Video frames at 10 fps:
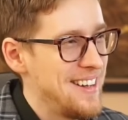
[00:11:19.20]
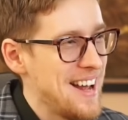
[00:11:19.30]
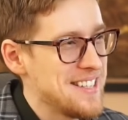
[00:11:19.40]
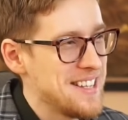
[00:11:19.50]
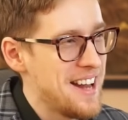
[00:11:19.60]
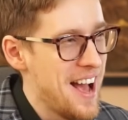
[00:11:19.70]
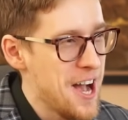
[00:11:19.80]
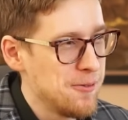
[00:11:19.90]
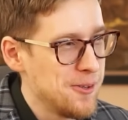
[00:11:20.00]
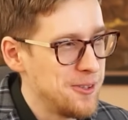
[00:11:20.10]
has an
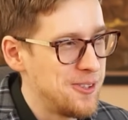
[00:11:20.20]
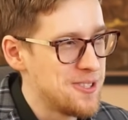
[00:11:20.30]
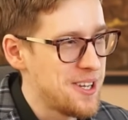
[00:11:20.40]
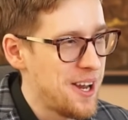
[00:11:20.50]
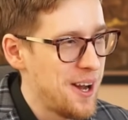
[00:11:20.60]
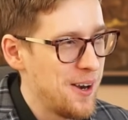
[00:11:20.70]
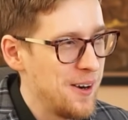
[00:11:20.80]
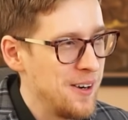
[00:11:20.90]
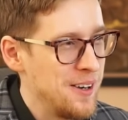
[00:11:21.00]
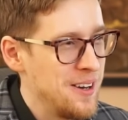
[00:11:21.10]
owl to
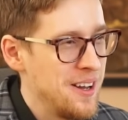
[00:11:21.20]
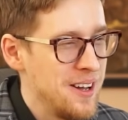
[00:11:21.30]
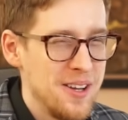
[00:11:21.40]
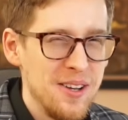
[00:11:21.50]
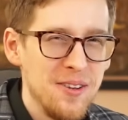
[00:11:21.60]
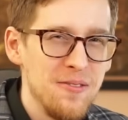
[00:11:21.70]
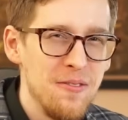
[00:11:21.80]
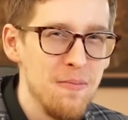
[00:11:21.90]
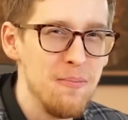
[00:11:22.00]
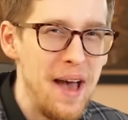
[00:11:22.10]
scare
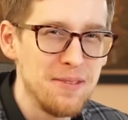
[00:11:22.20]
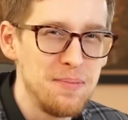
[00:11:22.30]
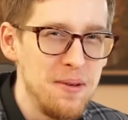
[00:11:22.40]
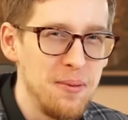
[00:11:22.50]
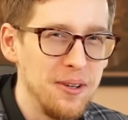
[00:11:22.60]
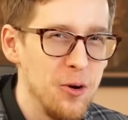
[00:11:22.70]
bad people